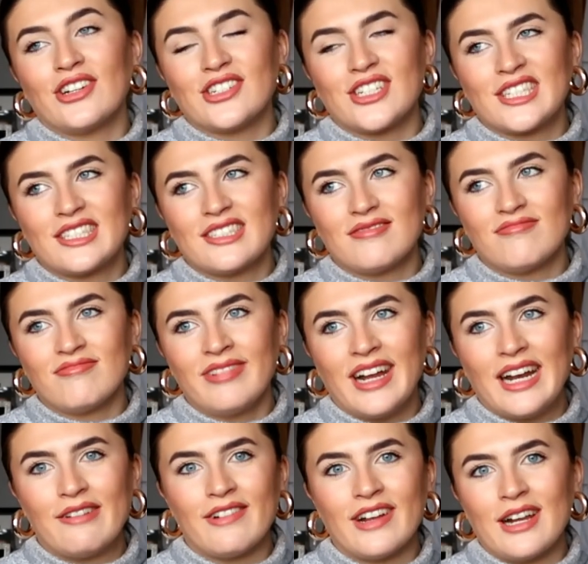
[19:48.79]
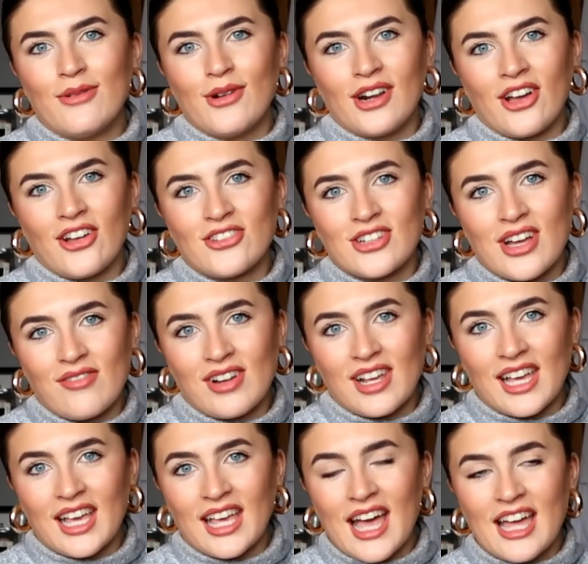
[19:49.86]
I just really, really want to go
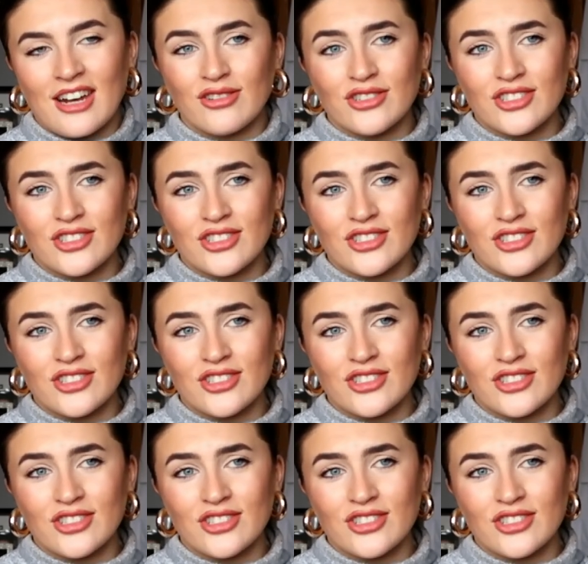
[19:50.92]
travelling again,